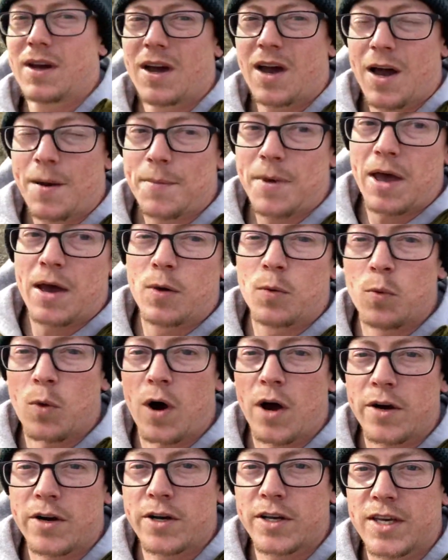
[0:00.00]
I'm at
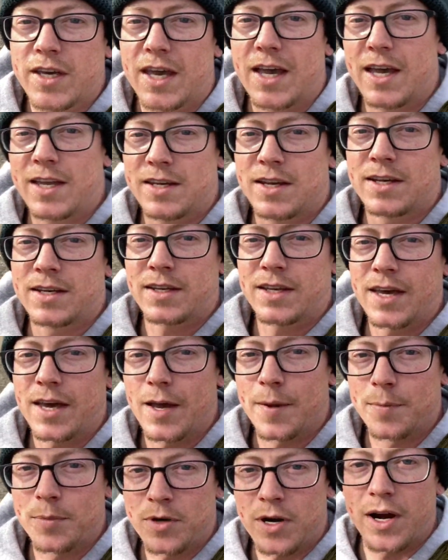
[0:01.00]
Water Canyon
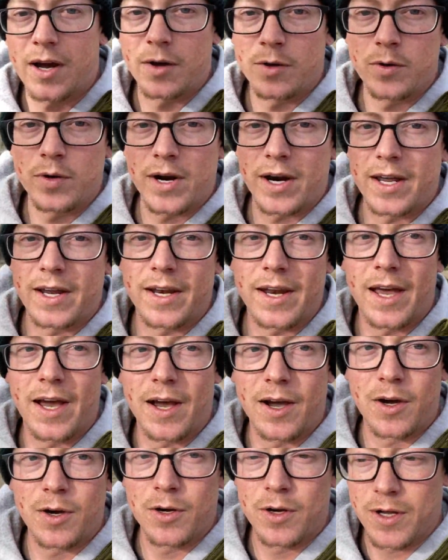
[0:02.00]
Campground right
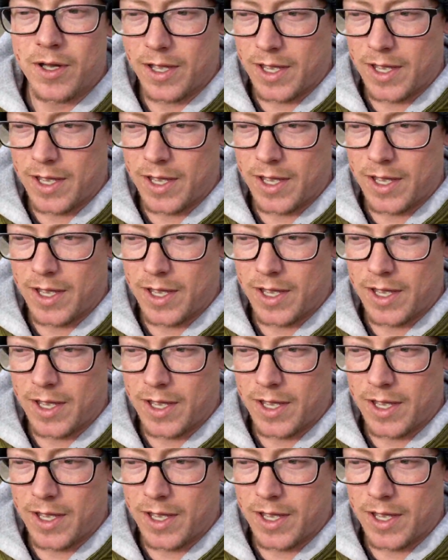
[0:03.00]
now,